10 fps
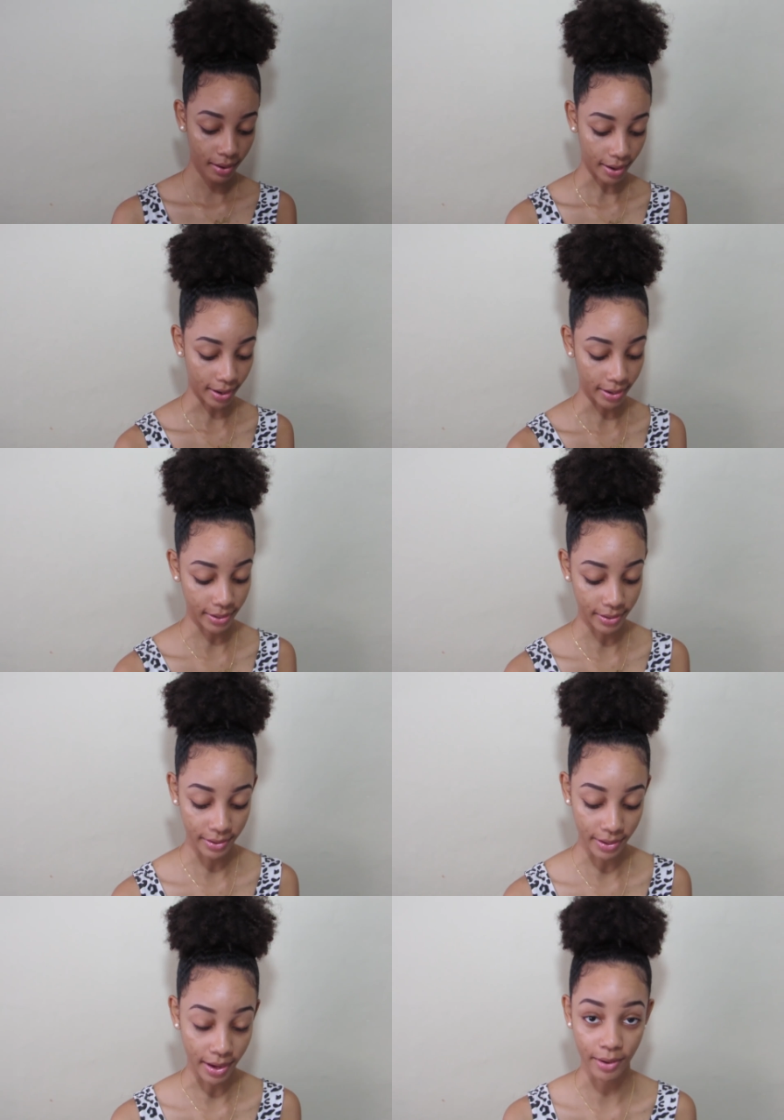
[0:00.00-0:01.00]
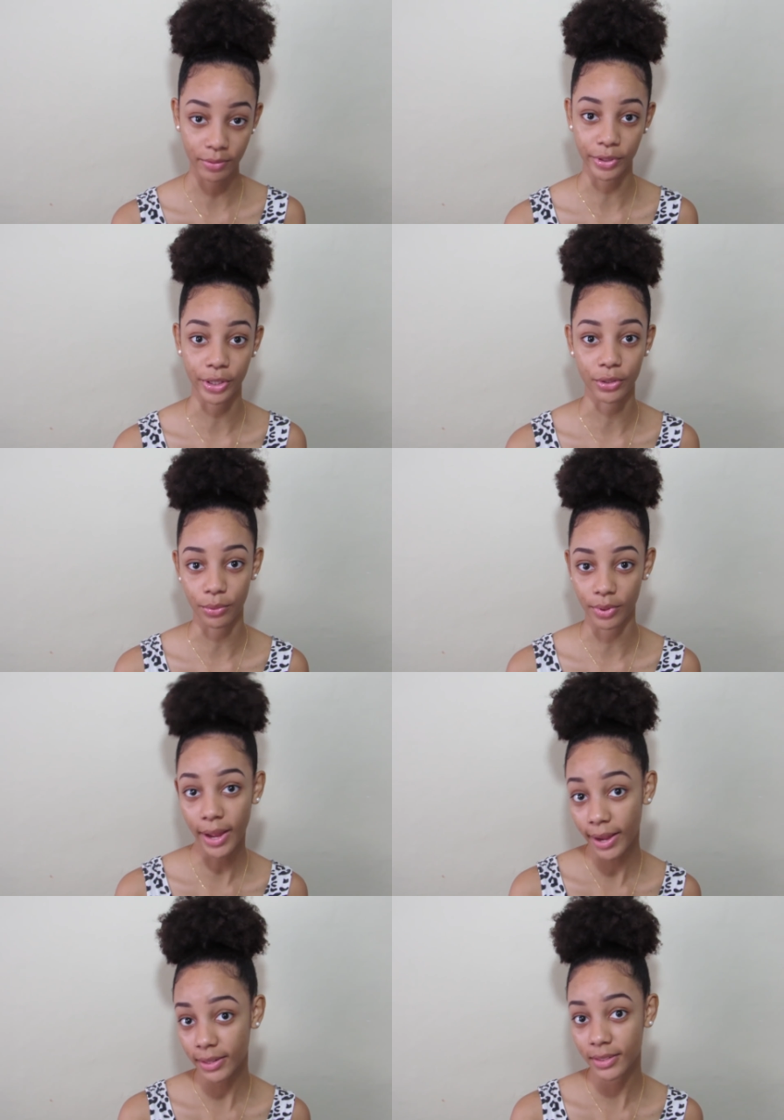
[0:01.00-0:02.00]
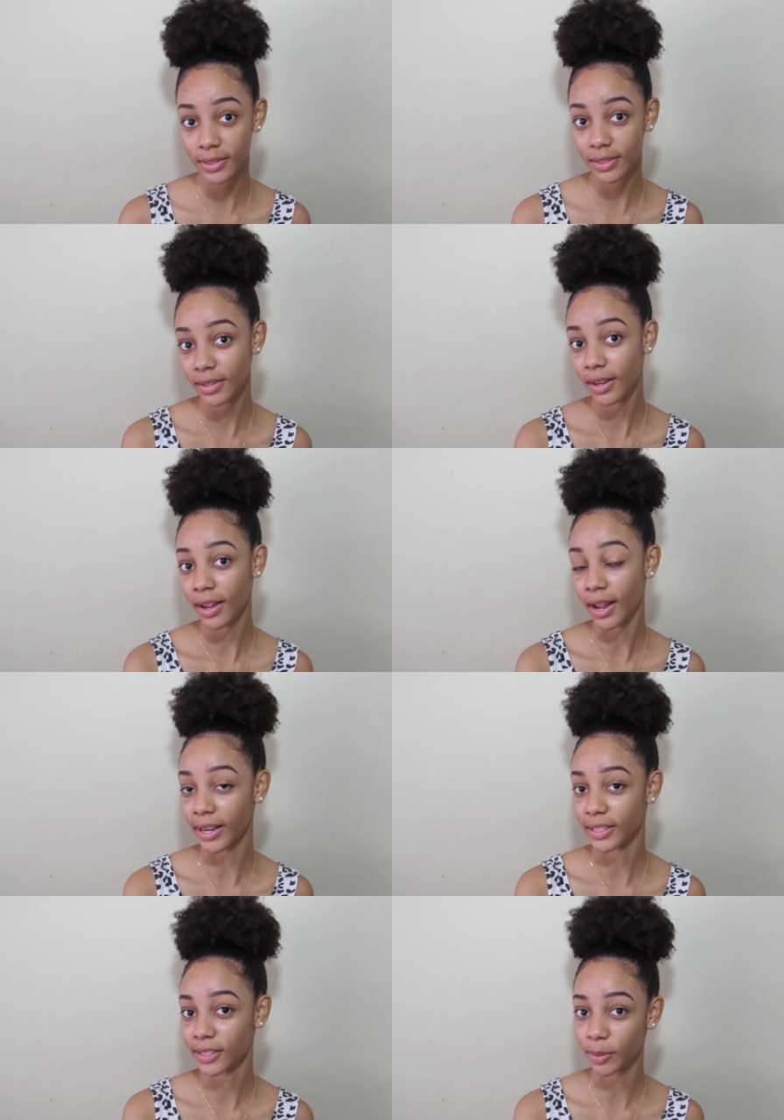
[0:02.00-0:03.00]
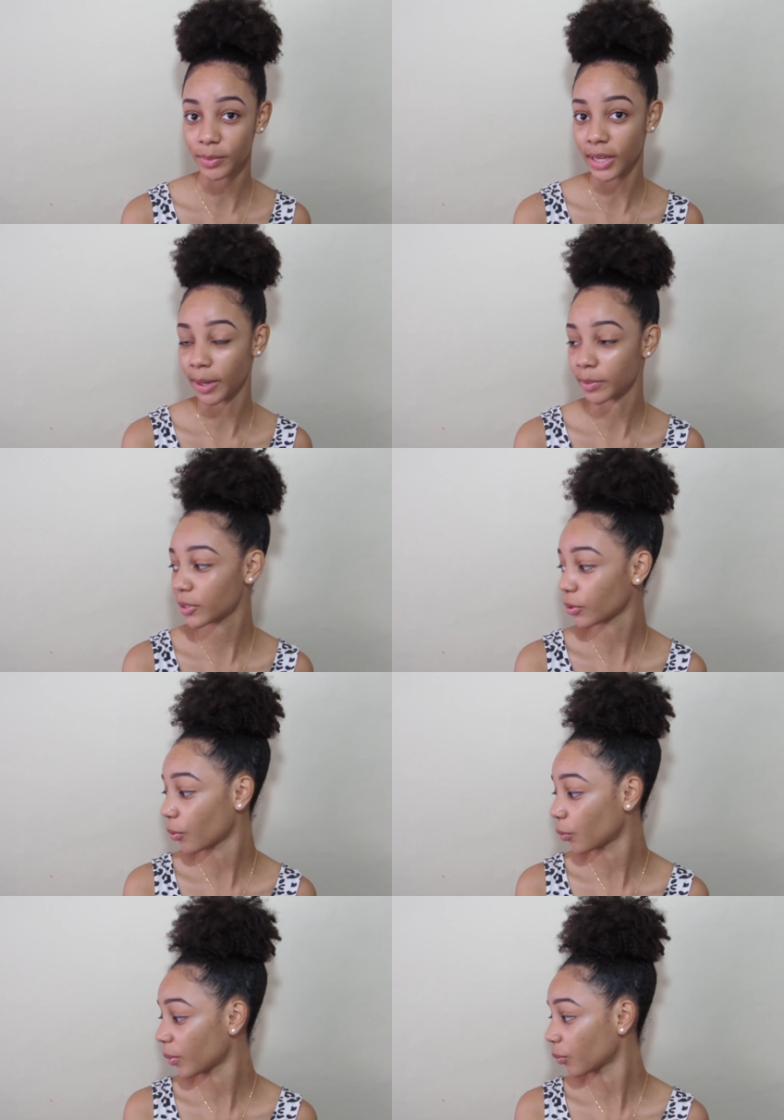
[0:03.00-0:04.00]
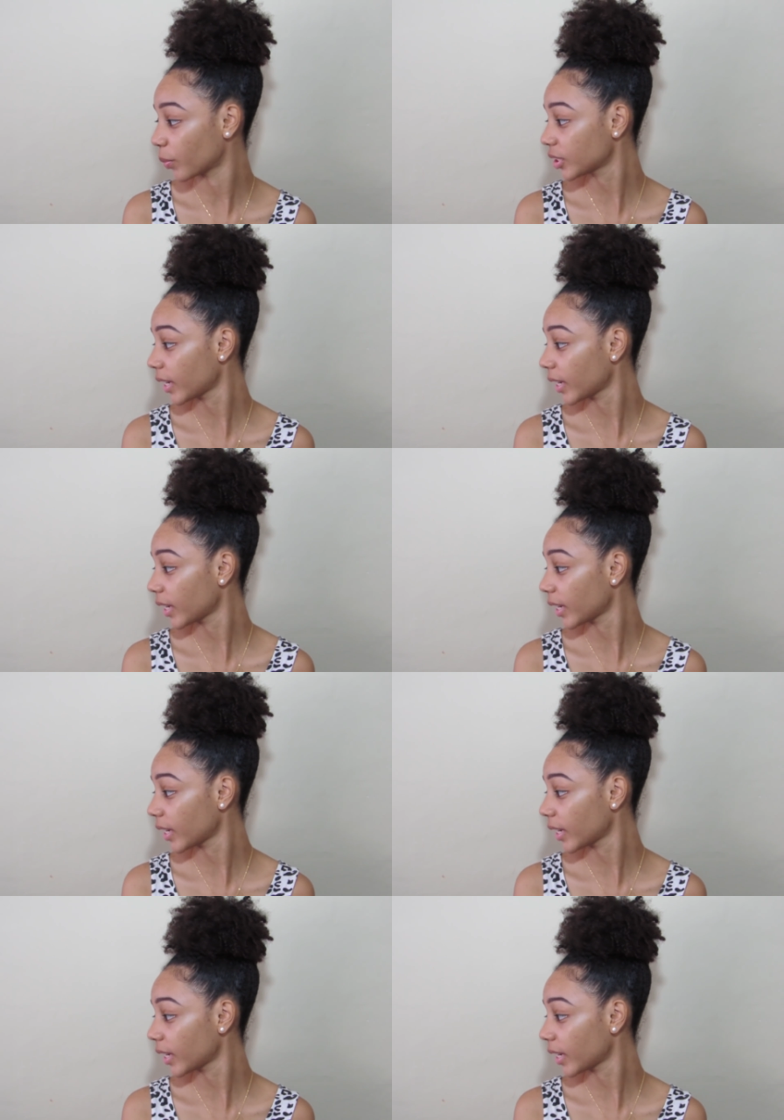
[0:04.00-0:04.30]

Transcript: And after I do that, I sometimes tone with witch